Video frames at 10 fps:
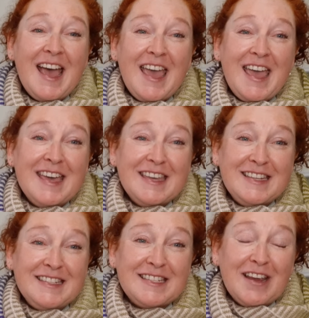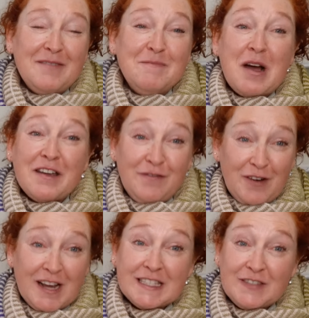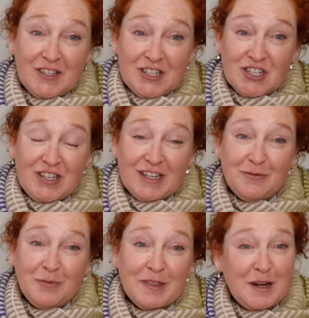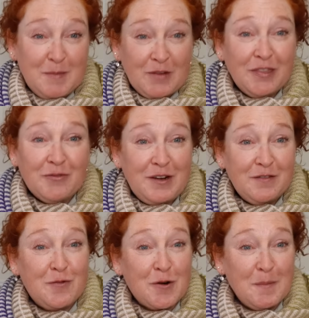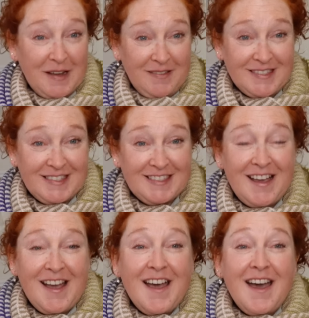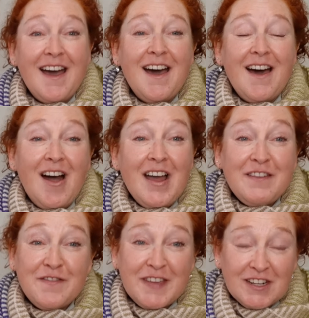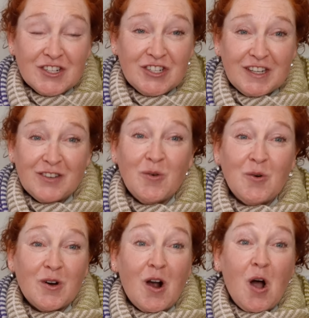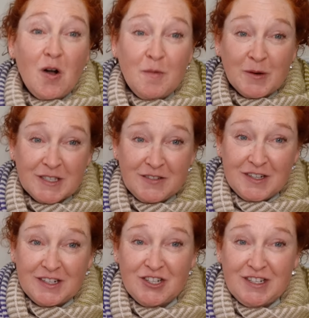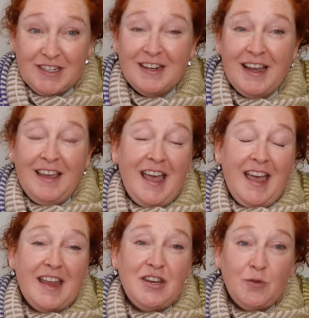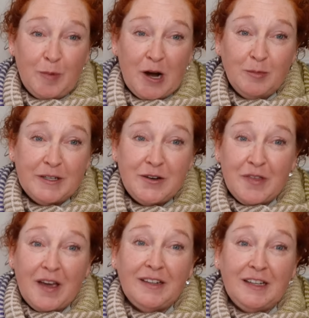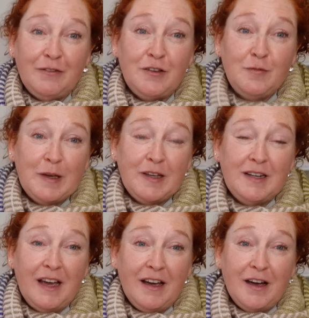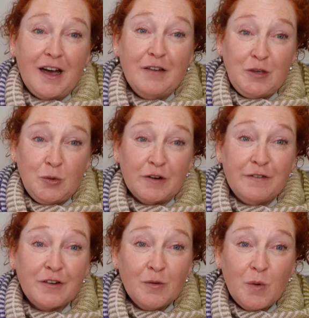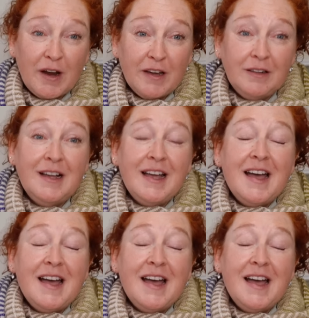and my friends finished it within about 3 to 4 months. I finished it, or almost finished it, and you will probably know that if you've been a viewer for a while,